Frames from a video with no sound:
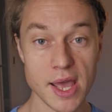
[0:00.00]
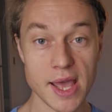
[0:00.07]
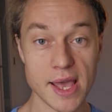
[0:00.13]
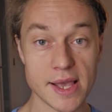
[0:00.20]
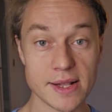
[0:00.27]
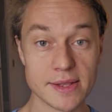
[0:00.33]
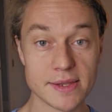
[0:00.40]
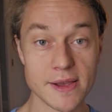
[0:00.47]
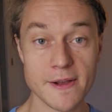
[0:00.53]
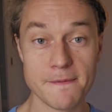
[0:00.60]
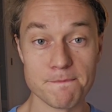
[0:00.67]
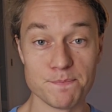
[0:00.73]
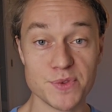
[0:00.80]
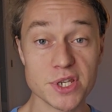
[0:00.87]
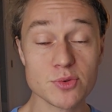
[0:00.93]
and
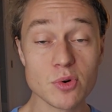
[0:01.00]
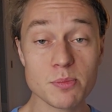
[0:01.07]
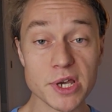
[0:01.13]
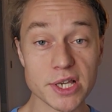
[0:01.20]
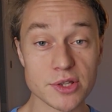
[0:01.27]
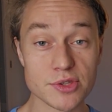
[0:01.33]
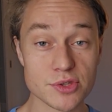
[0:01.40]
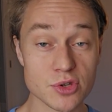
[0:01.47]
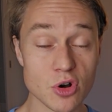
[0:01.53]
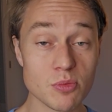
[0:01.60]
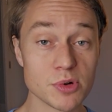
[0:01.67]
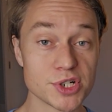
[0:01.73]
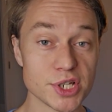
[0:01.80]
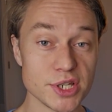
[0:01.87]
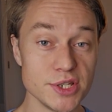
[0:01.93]
this will make it so
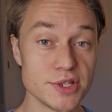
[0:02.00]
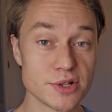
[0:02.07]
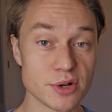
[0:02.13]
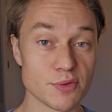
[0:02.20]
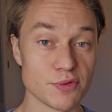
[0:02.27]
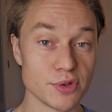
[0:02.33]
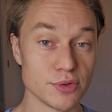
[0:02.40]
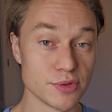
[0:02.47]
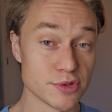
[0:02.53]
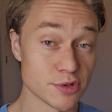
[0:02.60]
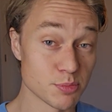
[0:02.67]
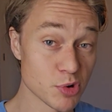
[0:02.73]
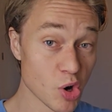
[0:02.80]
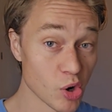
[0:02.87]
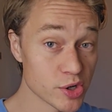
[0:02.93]
much easier for you to
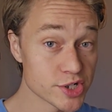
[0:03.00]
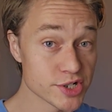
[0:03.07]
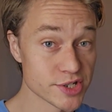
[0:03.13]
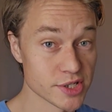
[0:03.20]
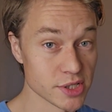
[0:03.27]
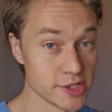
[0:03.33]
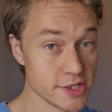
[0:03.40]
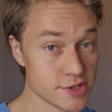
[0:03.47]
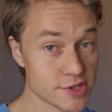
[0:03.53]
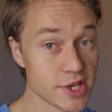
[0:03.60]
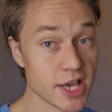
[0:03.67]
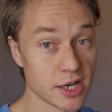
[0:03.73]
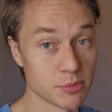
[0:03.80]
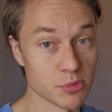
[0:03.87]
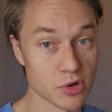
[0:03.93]
subconsciously
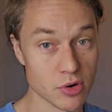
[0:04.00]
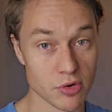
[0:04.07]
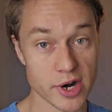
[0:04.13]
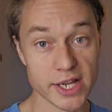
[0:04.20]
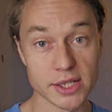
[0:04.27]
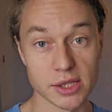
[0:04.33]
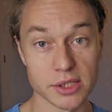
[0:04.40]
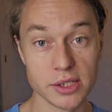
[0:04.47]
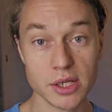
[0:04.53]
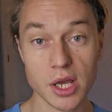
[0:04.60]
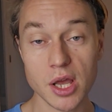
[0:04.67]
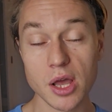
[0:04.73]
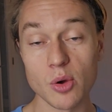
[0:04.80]
say them correctly